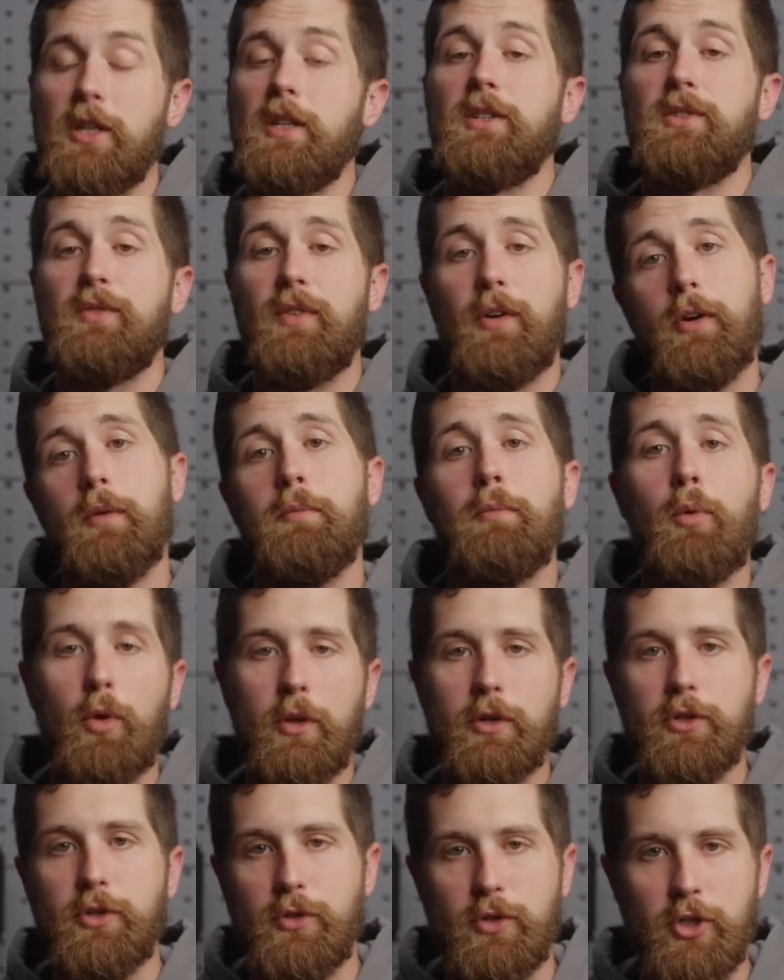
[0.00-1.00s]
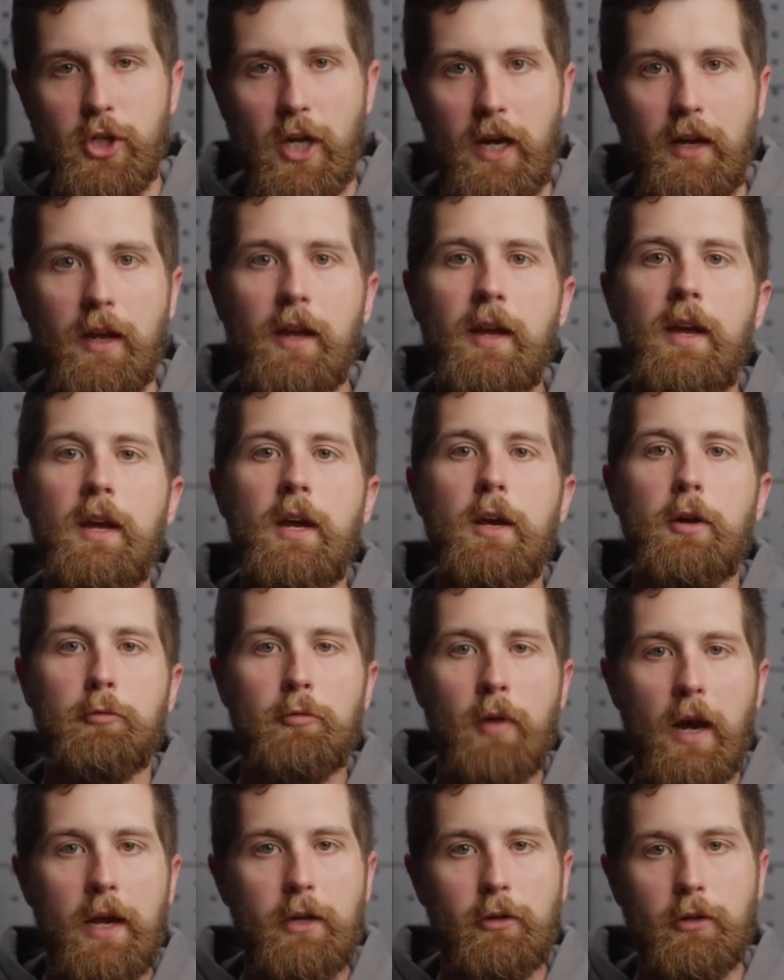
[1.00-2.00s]
It's very important to check
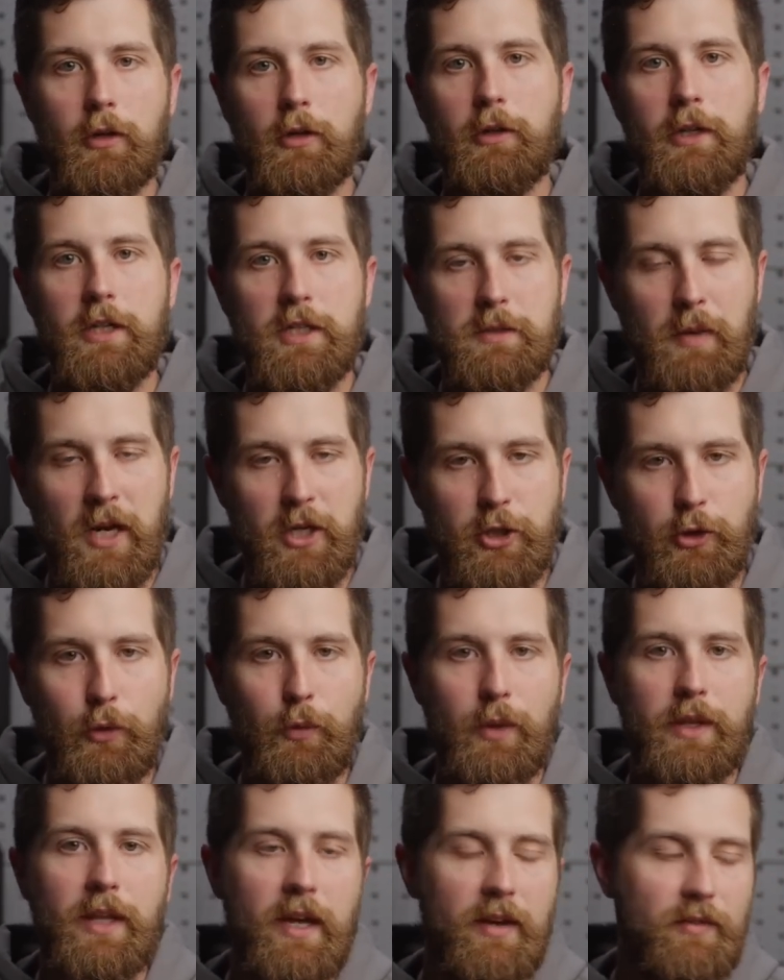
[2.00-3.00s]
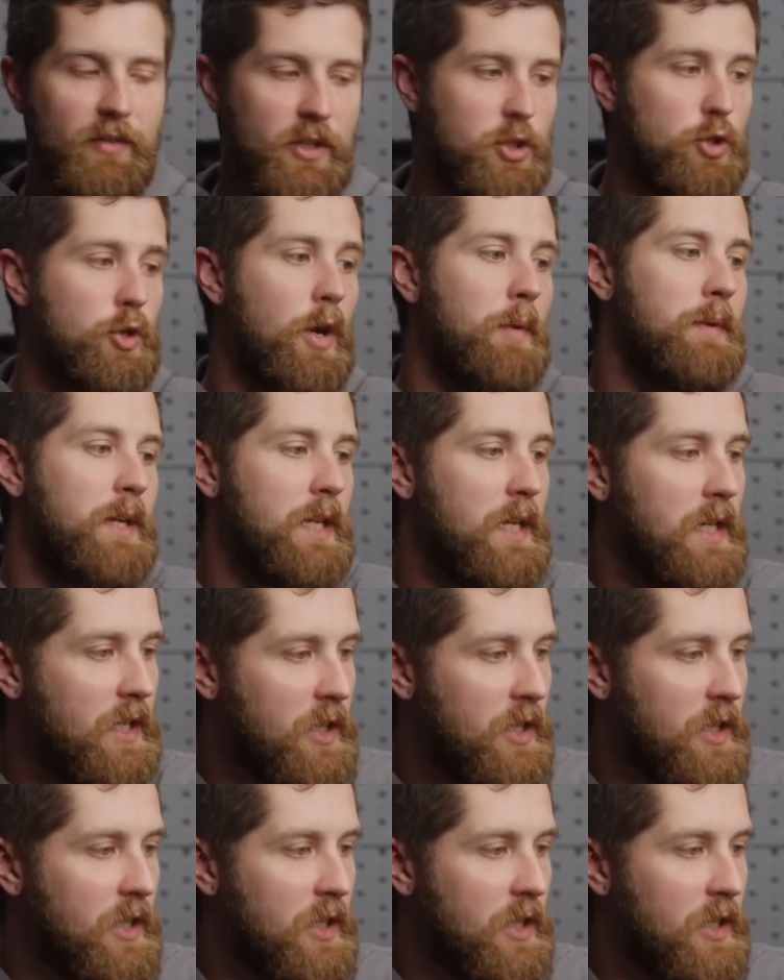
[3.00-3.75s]
regularly, especially when they have extremity